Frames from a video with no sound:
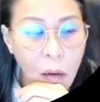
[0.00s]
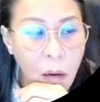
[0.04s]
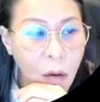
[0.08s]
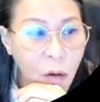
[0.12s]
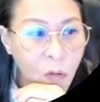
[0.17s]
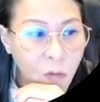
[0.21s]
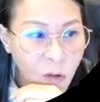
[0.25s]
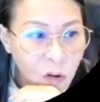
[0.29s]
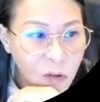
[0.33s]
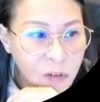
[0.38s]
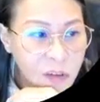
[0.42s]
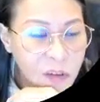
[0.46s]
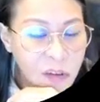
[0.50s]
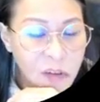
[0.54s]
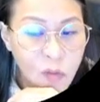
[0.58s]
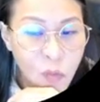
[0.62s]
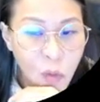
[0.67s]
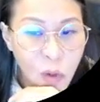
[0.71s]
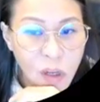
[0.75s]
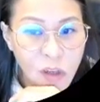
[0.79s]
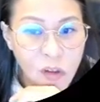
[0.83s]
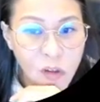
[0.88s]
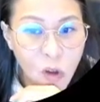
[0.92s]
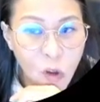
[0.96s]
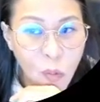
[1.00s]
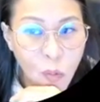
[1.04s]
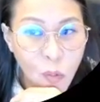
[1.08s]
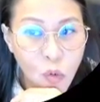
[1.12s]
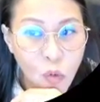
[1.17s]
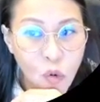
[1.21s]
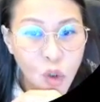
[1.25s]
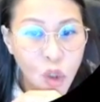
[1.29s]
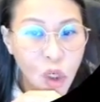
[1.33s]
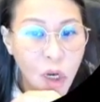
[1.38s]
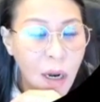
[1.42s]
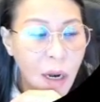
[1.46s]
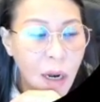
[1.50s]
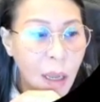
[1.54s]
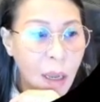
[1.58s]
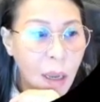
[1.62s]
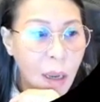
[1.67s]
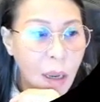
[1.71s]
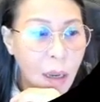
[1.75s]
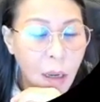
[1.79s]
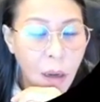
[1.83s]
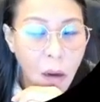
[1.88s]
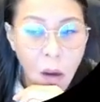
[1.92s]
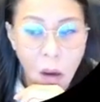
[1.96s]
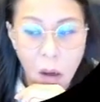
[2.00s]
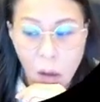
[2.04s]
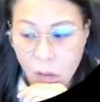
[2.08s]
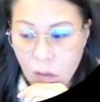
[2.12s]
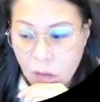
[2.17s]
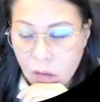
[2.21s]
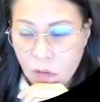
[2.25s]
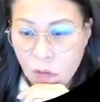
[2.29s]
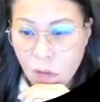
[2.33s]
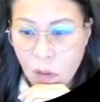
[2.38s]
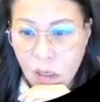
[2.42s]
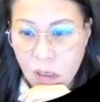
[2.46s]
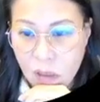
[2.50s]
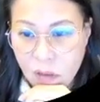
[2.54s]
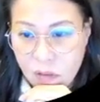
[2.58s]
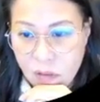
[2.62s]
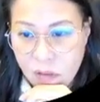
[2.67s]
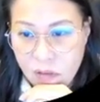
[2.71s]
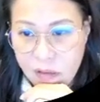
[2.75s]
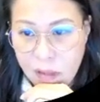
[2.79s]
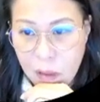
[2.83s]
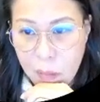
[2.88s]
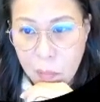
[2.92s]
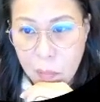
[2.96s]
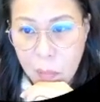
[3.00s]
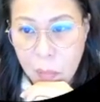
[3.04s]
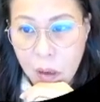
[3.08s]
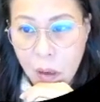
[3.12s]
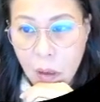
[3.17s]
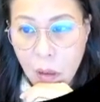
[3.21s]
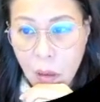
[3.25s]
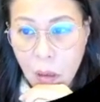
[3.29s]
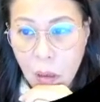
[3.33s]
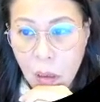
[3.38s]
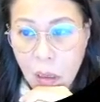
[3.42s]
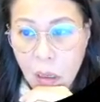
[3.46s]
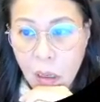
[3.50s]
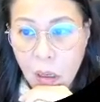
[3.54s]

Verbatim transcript: Of course, this one is not Mujala. Oh, ah, this one is a sample.